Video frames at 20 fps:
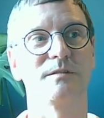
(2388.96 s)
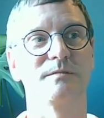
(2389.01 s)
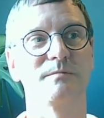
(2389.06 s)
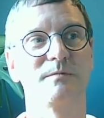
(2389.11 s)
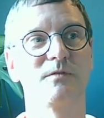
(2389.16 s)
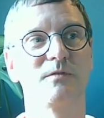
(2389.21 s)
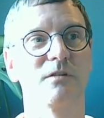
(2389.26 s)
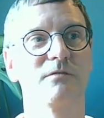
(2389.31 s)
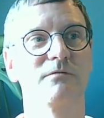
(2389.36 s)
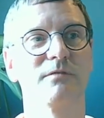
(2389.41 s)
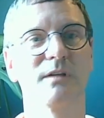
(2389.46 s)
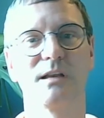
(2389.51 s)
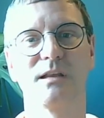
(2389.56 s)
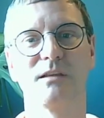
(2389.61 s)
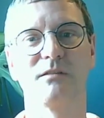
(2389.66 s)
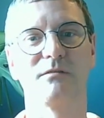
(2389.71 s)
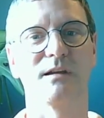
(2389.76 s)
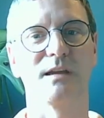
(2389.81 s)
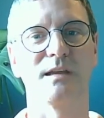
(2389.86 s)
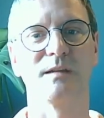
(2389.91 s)
got a really
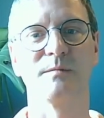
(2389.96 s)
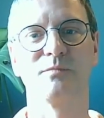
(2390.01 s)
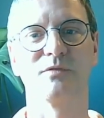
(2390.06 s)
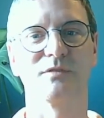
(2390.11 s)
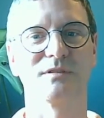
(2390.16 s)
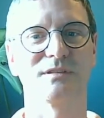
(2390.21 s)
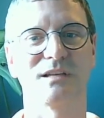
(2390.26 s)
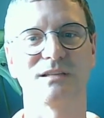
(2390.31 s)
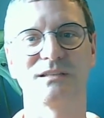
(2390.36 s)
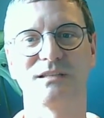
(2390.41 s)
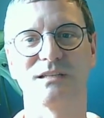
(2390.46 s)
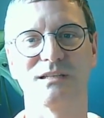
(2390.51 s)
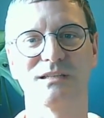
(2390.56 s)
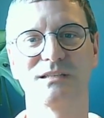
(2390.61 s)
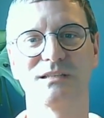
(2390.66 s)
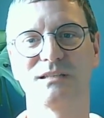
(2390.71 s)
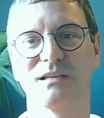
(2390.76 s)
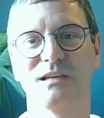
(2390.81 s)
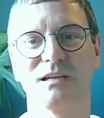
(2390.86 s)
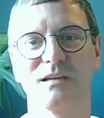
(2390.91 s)
great
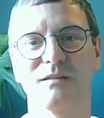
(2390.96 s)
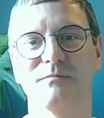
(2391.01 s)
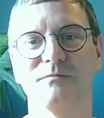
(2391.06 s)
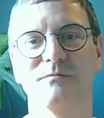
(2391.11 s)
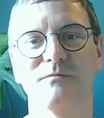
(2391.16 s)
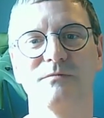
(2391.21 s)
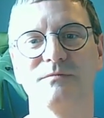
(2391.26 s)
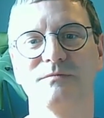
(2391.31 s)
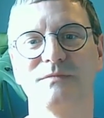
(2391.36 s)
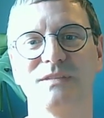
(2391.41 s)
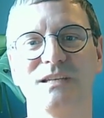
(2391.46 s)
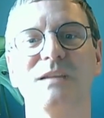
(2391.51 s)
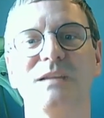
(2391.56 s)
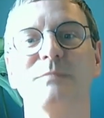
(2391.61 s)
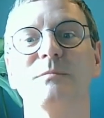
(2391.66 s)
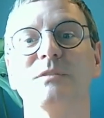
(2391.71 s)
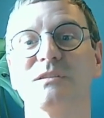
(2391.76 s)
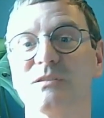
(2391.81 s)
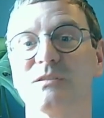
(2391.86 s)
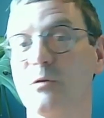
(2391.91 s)
prosthetics
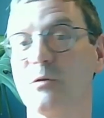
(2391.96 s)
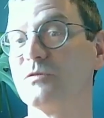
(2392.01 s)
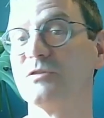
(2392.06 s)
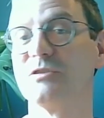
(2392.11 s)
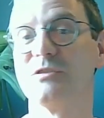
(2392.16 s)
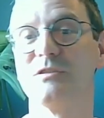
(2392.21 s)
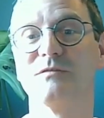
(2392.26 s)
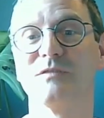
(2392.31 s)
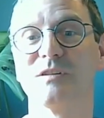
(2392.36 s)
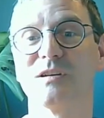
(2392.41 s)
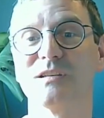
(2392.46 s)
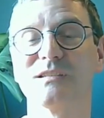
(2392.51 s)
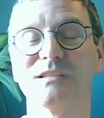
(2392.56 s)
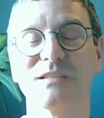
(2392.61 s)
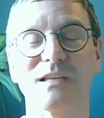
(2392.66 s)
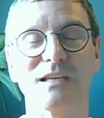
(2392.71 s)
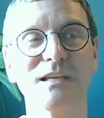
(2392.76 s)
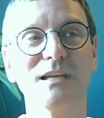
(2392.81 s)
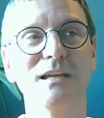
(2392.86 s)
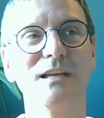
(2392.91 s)
team at Salford
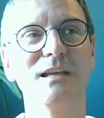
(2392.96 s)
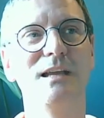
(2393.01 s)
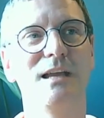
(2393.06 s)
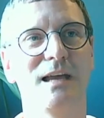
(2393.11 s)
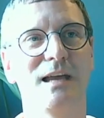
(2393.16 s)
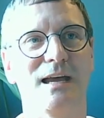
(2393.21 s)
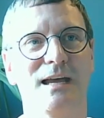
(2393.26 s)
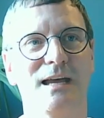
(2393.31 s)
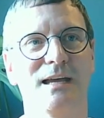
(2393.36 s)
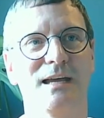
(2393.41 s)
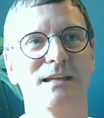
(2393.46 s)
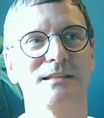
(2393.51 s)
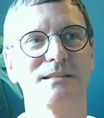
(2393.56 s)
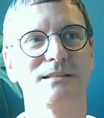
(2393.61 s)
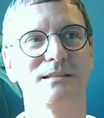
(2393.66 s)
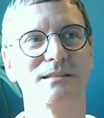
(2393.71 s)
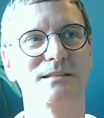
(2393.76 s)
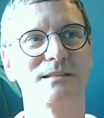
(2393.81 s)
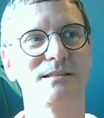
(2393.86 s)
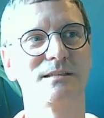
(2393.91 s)
University,
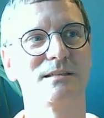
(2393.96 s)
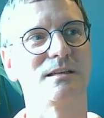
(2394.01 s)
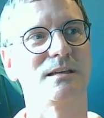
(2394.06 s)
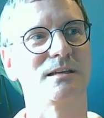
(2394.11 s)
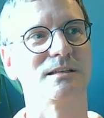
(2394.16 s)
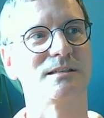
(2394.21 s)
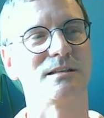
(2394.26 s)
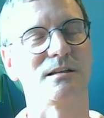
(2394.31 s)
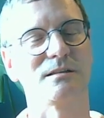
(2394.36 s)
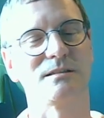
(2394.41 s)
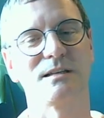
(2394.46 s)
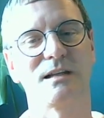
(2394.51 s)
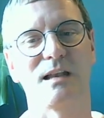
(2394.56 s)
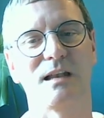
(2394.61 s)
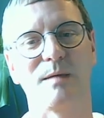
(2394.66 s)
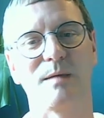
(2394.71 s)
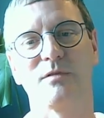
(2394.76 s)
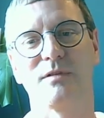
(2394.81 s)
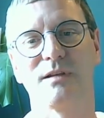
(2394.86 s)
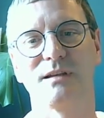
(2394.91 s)
and I started
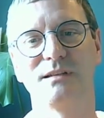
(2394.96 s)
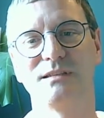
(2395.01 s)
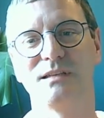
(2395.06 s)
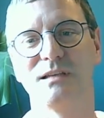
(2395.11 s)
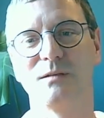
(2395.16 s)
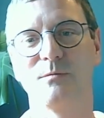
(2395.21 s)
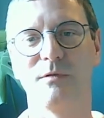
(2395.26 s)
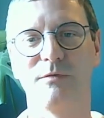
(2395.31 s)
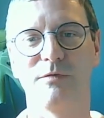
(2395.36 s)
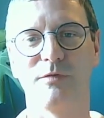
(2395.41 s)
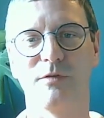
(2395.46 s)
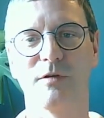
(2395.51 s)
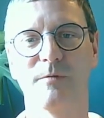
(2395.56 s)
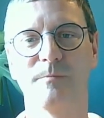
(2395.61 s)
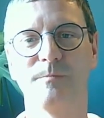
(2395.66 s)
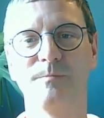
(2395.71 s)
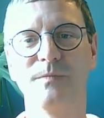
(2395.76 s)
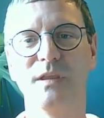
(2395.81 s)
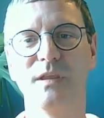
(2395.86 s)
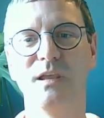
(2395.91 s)
collaborating with
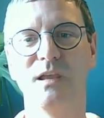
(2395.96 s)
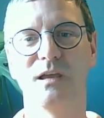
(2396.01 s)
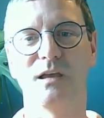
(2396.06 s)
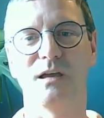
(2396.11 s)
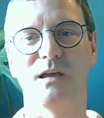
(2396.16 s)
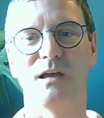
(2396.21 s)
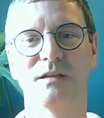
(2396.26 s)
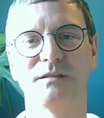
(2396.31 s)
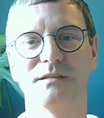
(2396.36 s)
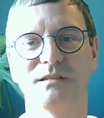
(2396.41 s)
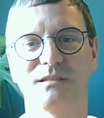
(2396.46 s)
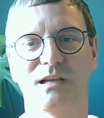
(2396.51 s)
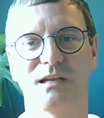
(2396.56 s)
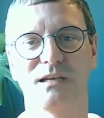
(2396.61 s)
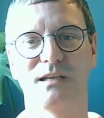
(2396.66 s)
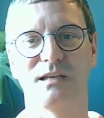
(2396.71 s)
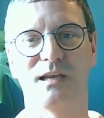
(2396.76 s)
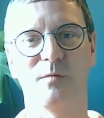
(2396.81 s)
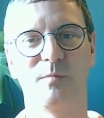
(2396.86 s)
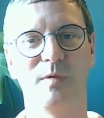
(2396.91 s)
them,
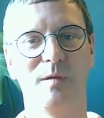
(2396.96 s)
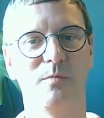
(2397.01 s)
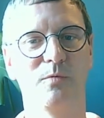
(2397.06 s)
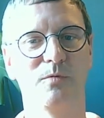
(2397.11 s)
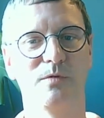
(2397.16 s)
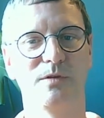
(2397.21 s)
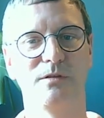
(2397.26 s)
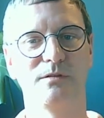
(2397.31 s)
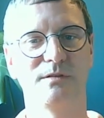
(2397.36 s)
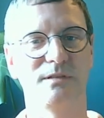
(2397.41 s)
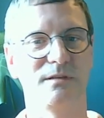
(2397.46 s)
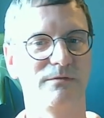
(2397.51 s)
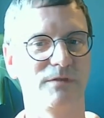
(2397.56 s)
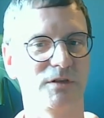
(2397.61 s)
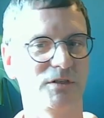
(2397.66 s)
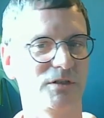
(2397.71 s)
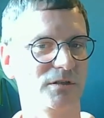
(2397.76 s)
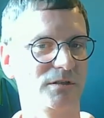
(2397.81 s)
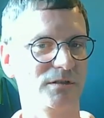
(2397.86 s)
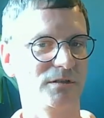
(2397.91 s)
understanding how people were using
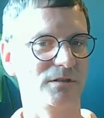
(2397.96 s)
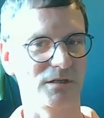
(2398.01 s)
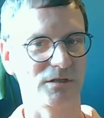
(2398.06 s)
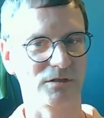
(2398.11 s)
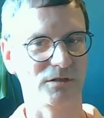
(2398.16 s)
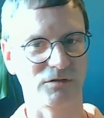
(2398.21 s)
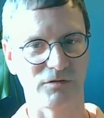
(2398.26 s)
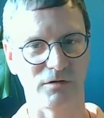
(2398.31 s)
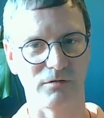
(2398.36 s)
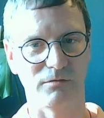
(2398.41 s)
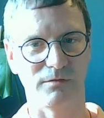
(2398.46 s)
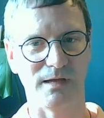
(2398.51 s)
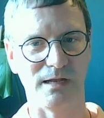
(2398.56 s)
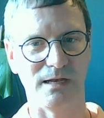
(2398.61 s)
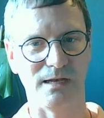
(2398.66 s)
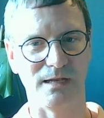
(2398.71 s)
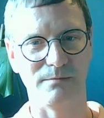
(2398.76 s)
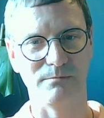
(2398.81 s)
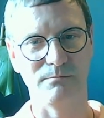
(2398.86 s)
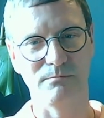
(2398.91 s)
vision to control their
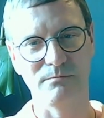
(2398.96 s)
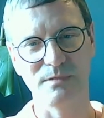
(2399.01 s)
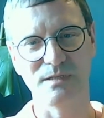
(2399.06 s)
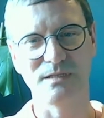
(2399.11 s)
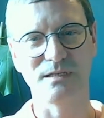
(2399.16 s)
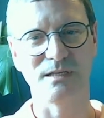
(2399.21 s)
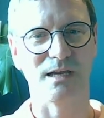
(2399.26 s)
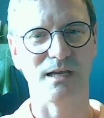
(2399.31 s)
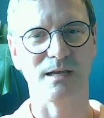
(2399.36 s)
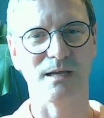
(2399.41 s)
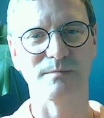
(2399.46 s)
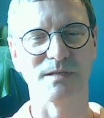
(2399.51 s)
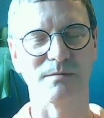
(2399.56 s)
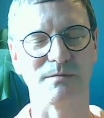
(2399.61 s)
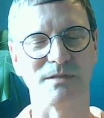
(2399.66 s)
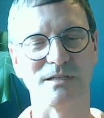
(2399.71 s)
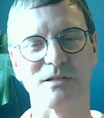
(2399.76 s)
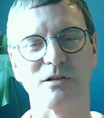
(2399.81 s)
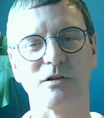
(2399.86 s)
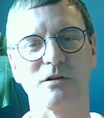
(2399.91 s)
limbs. So we
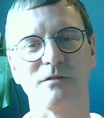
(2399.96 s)
did a lot